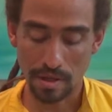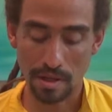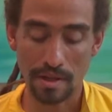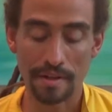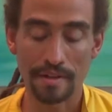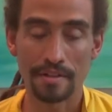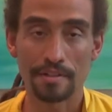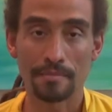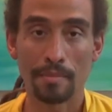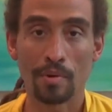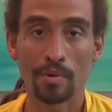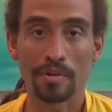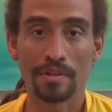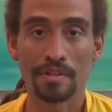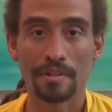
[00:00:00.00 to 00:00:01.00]
God has
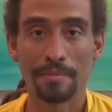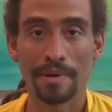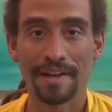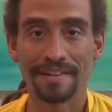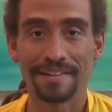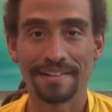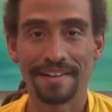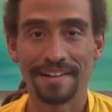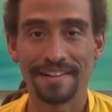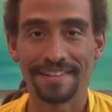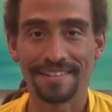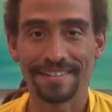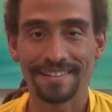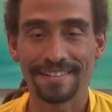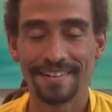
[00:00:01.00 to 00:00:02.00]
spoken to
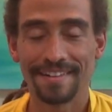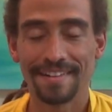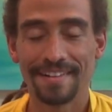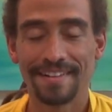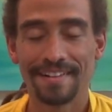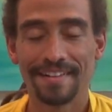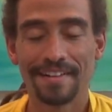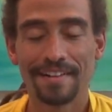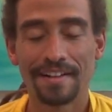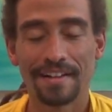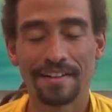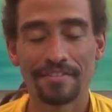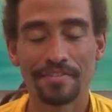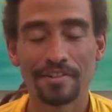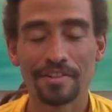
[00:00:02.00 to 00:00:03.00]
mankind.
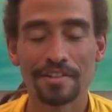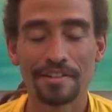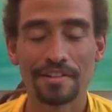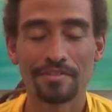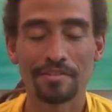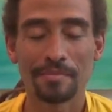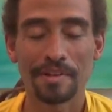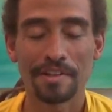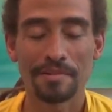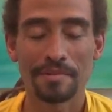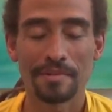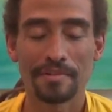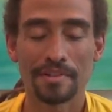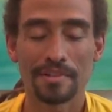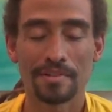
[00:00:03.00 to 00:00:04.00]
At first, this reminds me
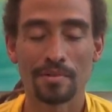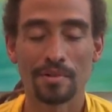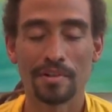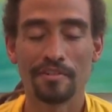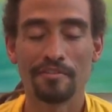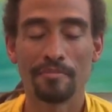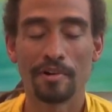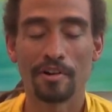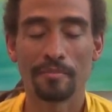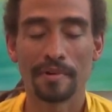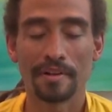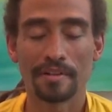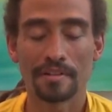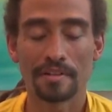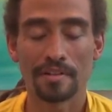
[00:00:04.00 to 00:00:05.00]
of a story of
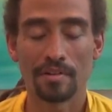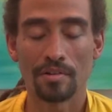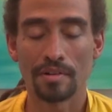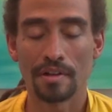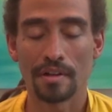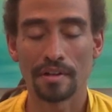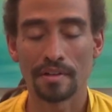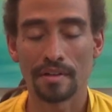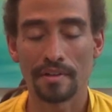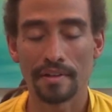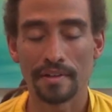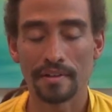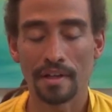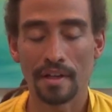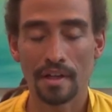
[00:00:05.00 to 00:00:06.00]
Paramahansa Yogananda,
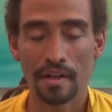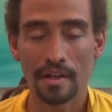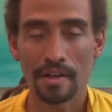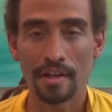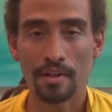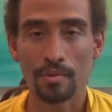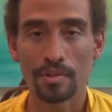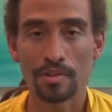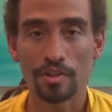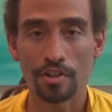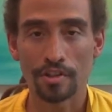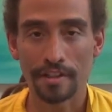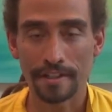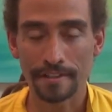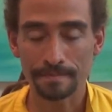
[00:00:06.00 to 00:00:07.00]
that he was
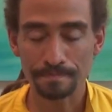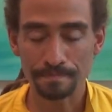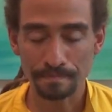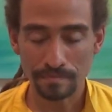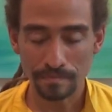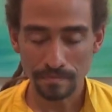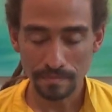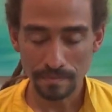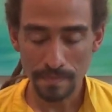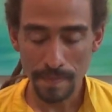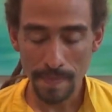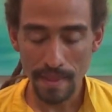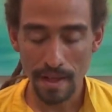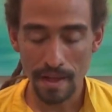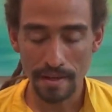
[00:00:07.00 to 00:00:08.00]
cooking,
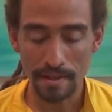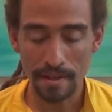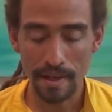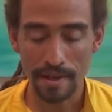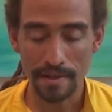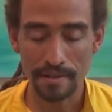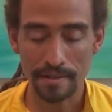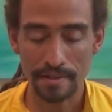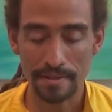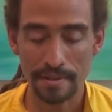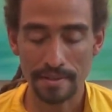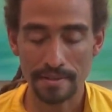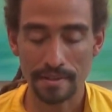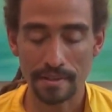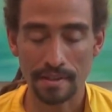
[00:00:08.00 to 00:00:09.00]
and he had an
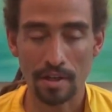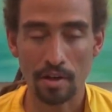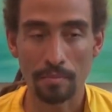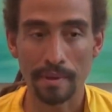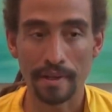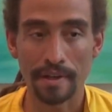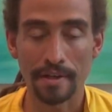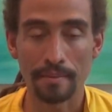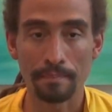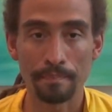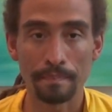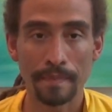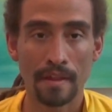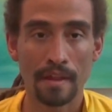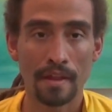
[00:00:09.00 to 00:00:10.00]
assistant helping him.